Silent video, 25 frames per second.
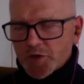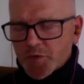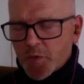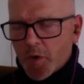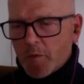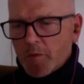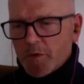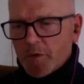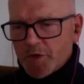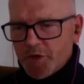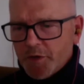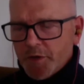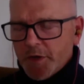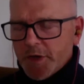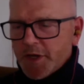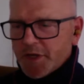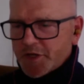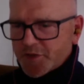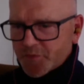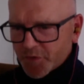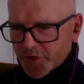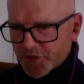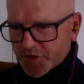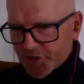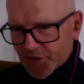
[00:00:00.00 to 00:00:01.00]
what we're doing
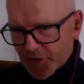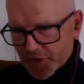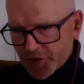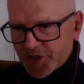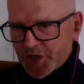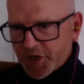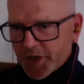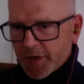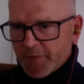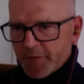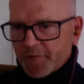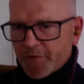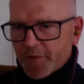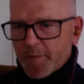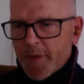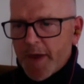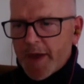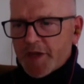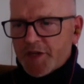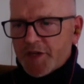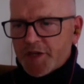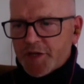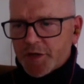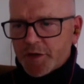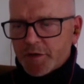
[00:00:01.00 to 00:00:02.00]
is we're searching
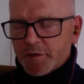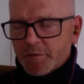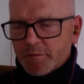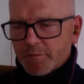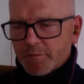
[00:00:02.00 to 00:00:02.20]
information